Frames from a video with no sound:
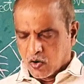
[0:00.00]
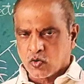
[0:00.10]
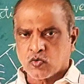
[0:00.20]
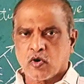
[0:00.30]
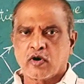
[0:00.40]

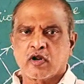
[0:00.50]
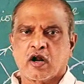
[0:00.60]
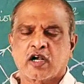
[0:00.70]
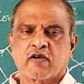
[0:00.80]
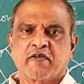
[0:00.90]
outward
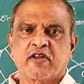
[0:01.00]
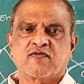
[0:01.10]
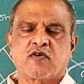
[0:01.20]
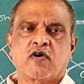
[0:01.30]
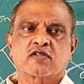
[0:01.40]
at a very
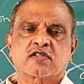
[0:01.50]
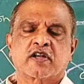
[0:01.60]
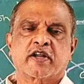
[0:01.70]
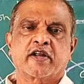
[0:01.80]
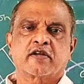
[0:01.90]
fast
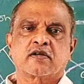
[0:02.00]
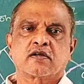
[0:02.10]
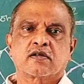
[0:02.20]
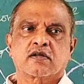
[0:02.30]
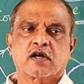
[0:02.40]

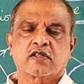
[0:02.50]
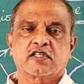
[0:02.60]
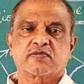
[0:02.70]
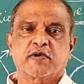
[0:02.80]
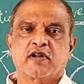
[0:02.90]
rate at the
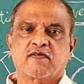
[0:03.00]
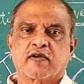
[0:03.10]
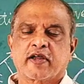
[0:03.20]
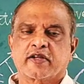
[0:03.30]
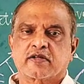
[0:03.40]
speed of
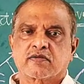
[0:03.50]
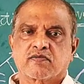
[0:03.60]
light.